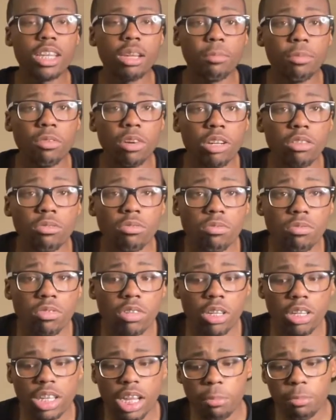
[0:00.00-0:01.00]
The number one
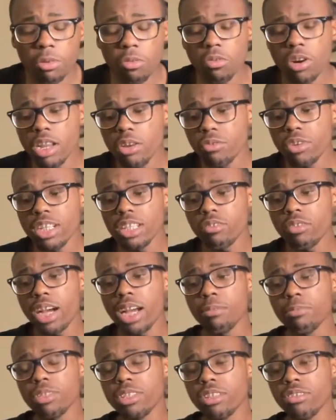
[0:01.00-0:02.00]
the number one reason why
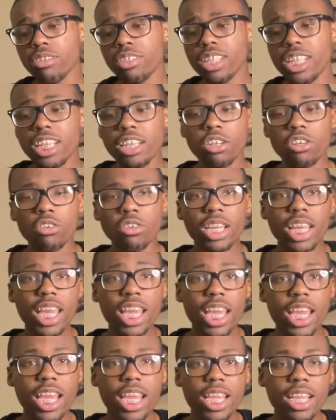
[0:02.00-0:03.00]
I'm still single
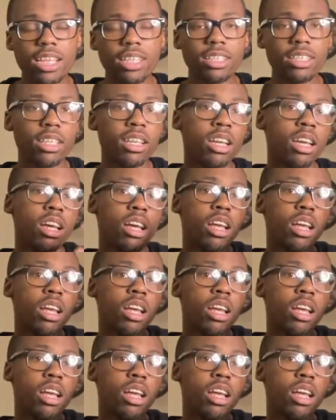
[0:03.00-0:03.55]
is